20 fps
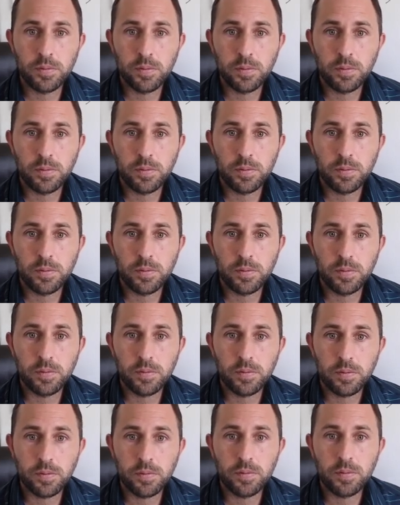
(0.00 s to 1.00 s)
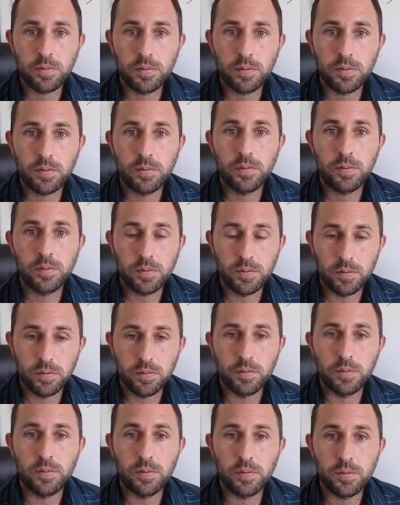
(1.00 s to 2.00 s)

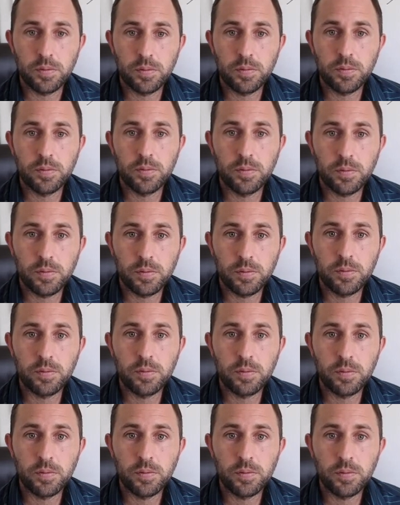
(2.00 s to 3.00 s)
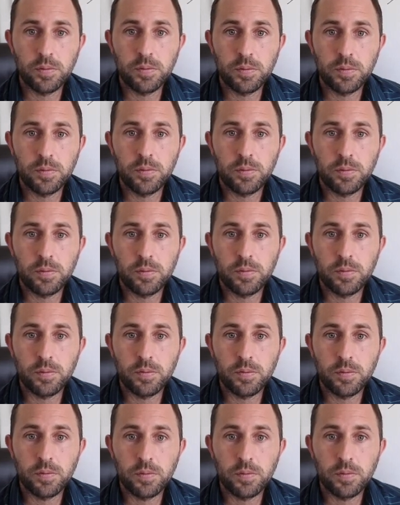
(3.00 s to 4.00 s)

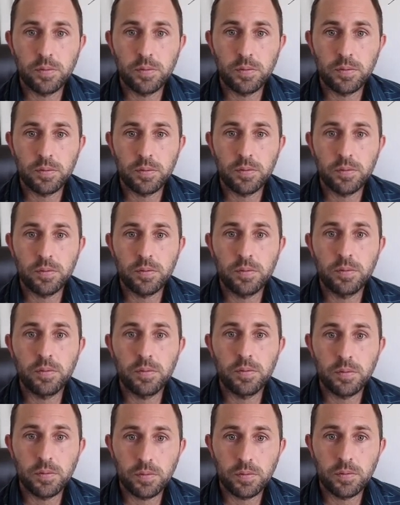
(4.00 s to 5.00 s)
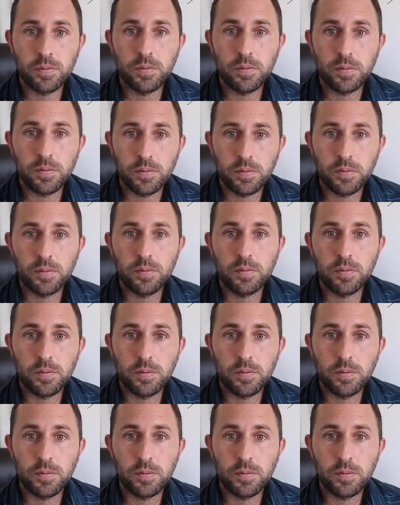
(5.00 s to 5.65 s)
(not speaking)